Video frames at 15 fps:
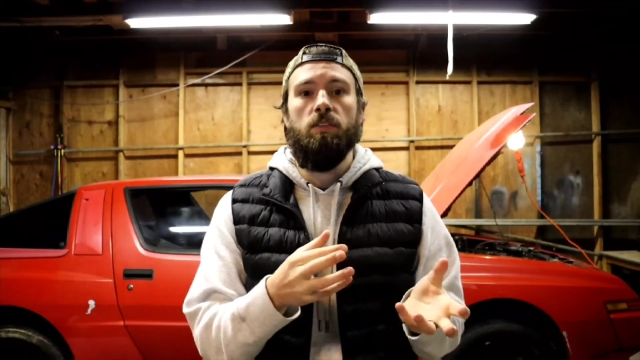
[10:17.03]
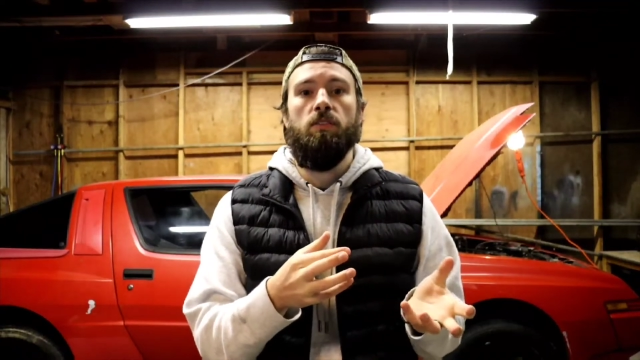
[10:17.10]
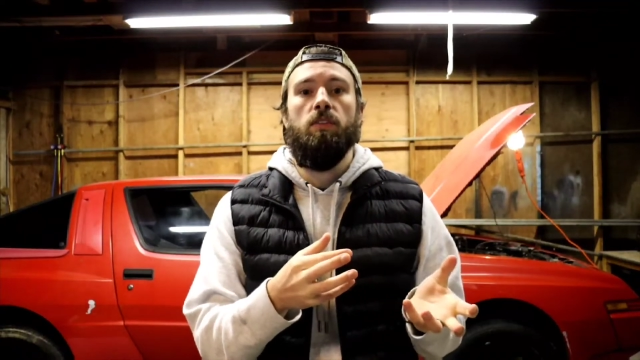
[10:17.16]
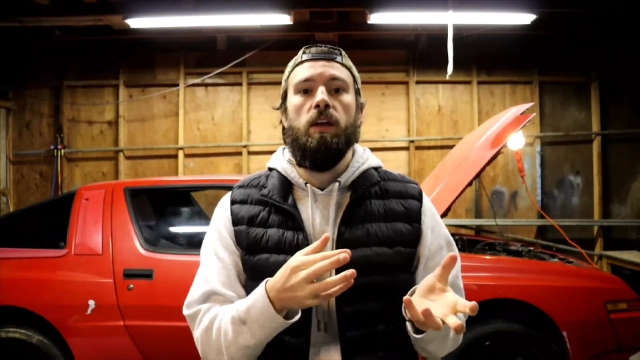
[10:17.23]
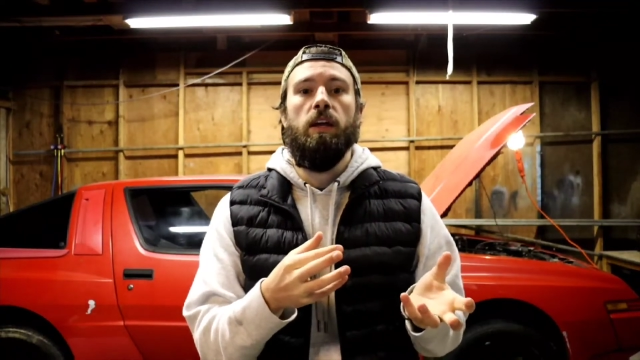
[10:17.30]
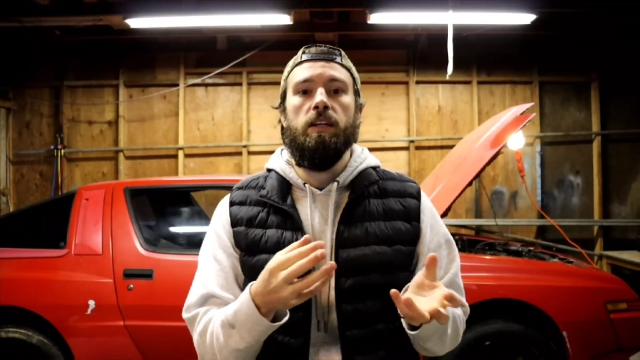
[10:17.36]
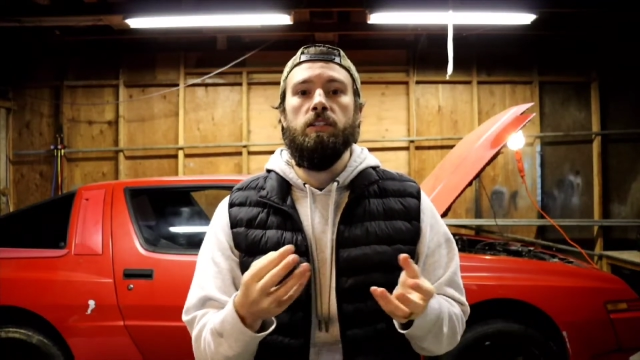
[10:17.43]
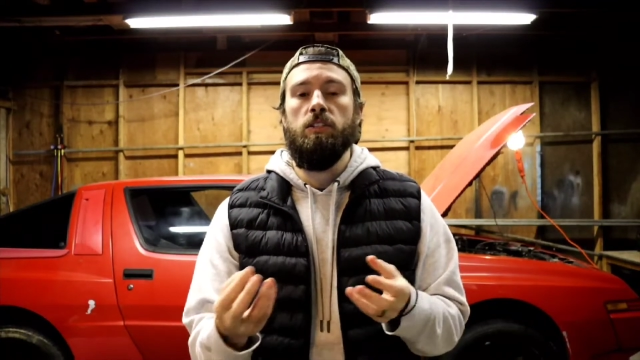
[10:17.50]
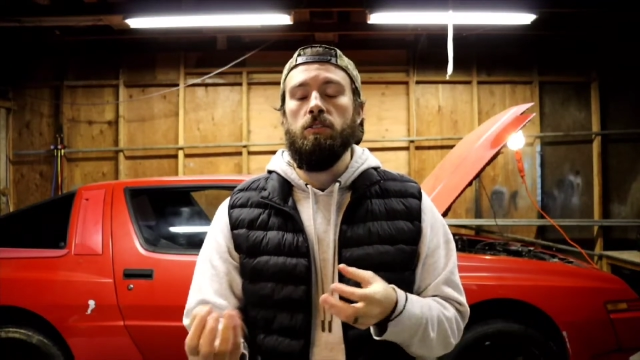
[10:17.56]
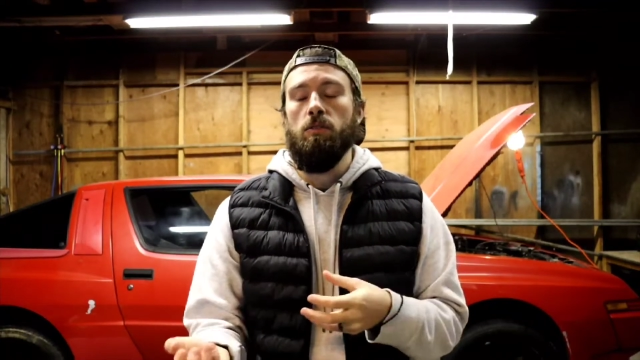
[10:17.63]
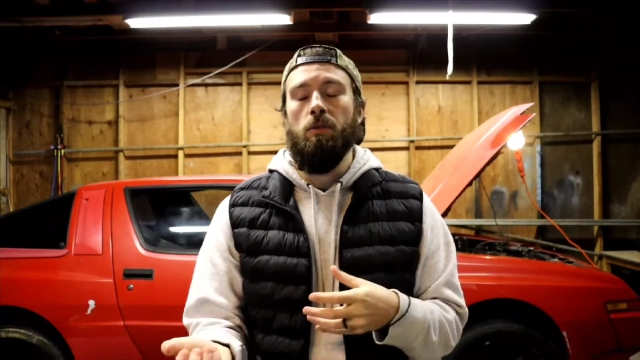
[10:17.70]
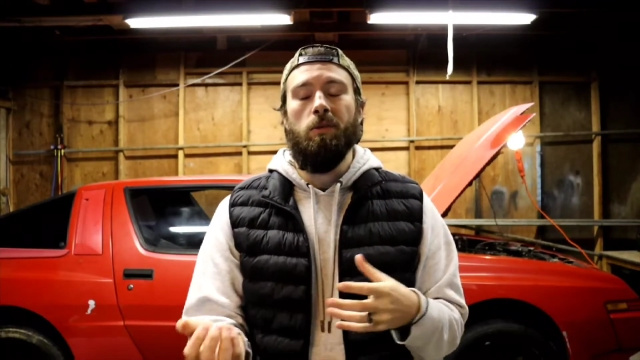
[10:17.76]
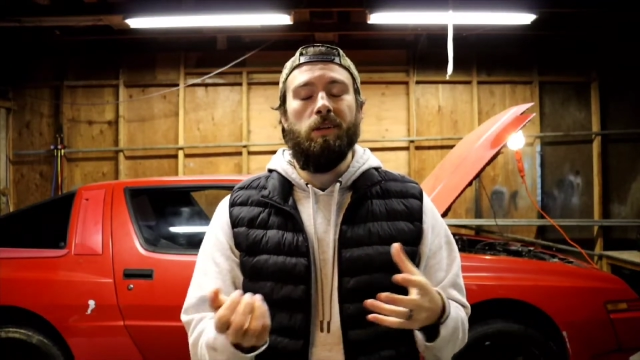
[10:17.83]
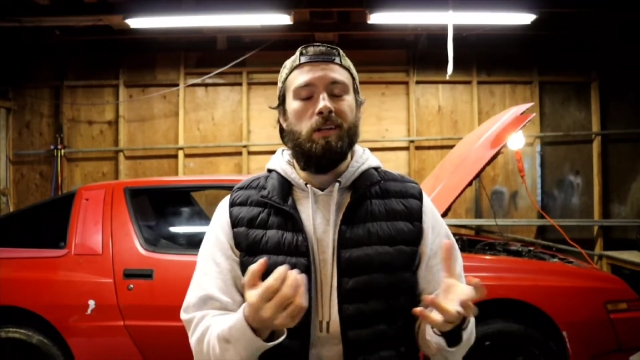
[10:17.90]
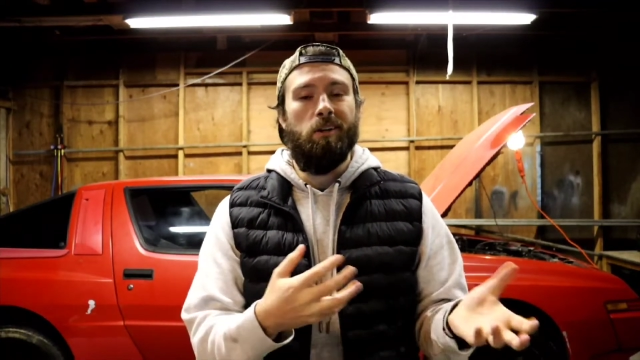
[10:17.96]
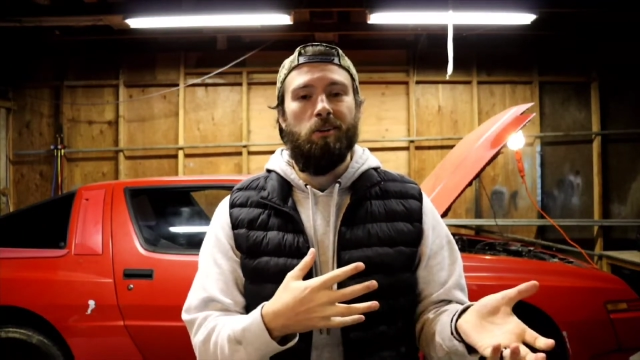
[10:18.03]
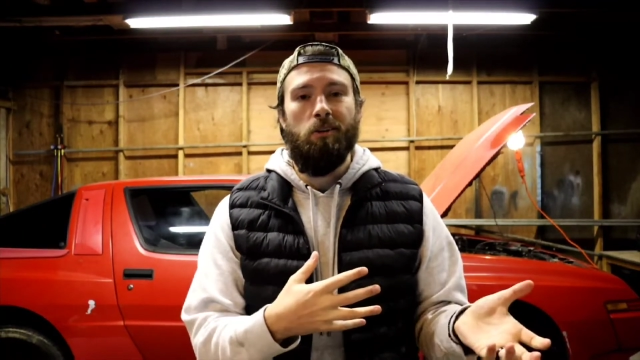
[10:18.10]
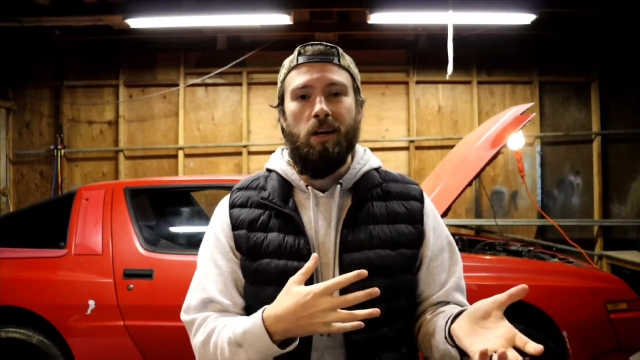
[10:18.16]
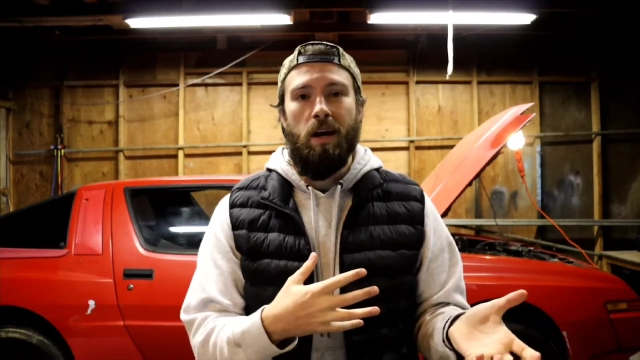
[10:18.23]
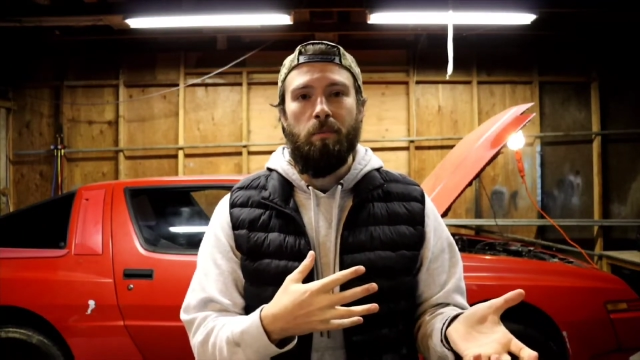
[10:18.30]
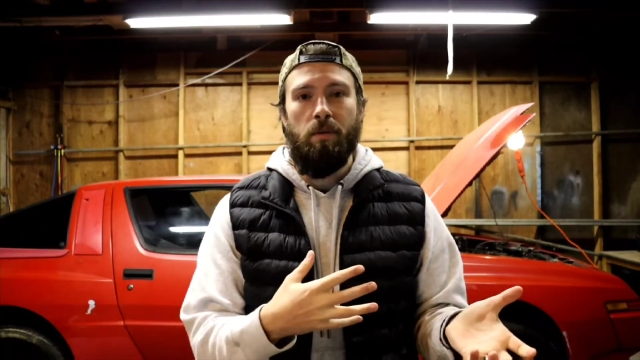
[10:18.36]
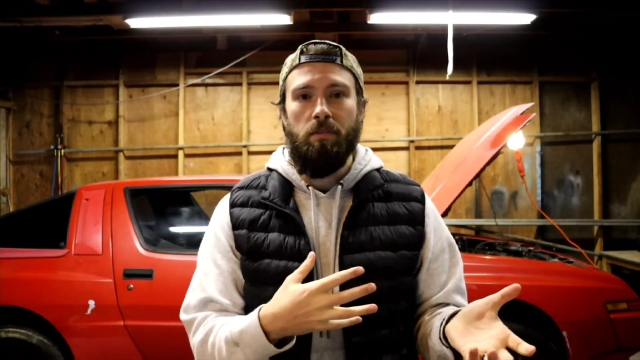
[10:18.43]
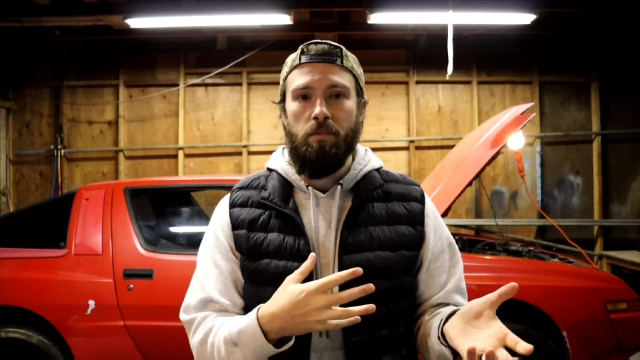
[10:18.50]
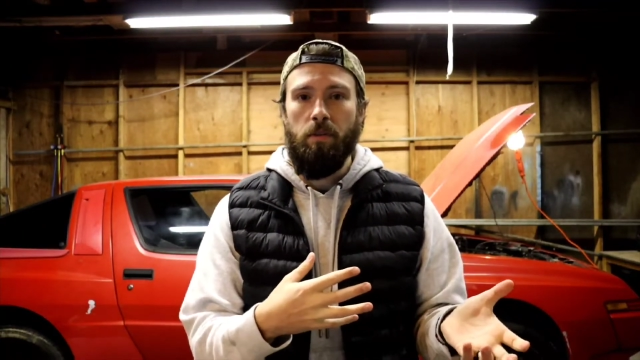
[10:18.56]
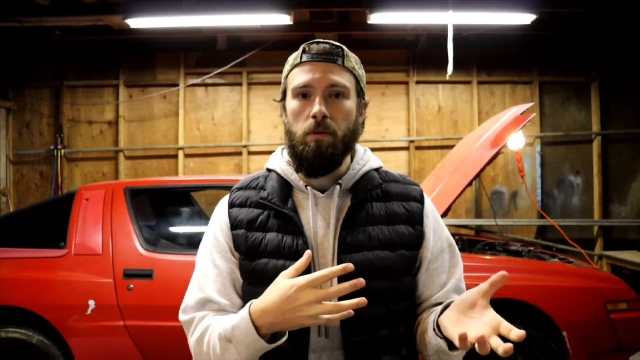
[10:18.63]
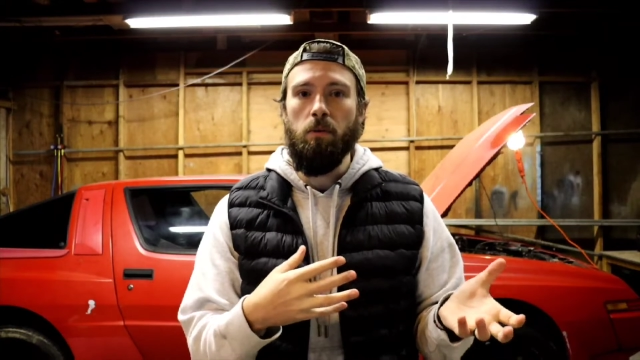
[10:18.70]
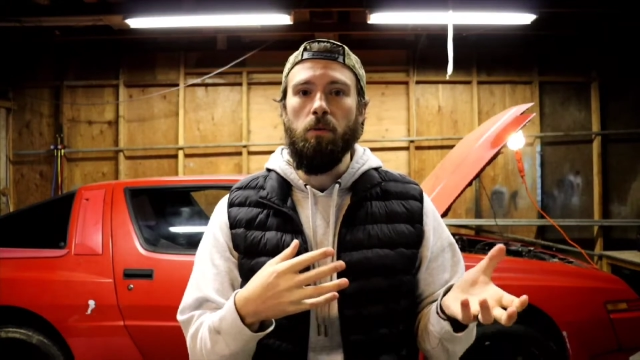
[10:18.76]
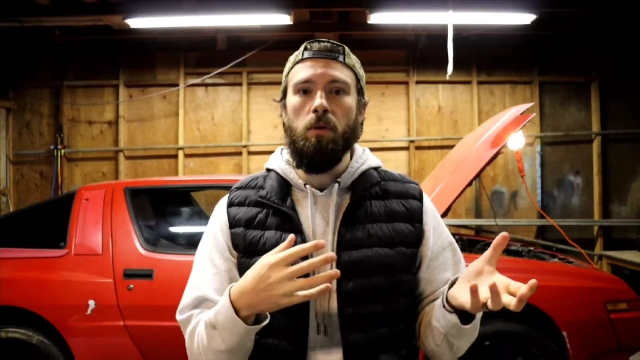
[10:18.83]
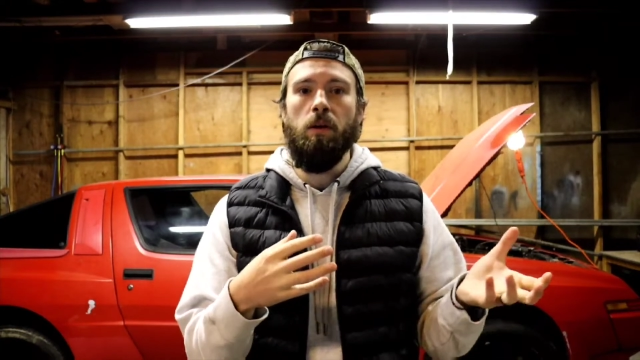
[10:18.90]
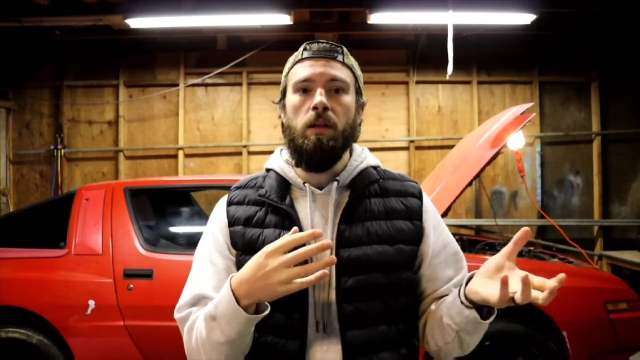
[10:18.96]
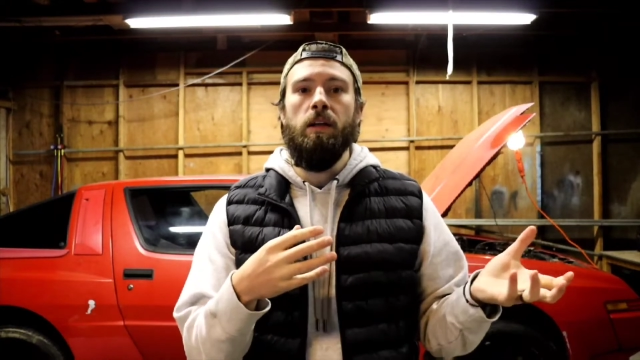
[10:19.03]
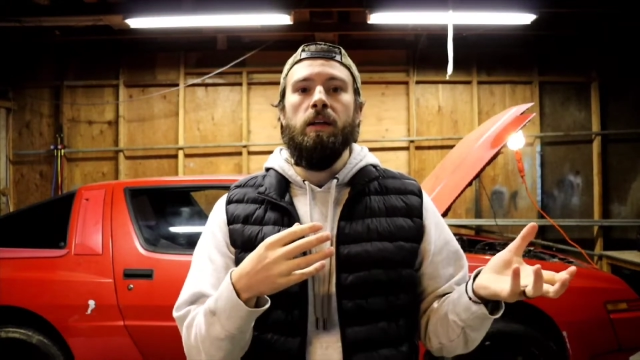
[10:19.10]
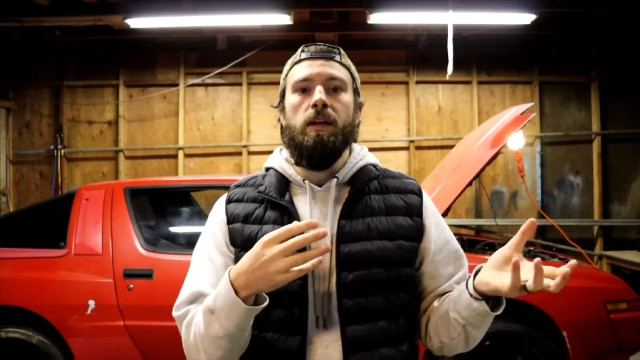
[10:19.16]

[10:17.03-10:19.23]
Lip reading: say, just throwing in crappy fuel,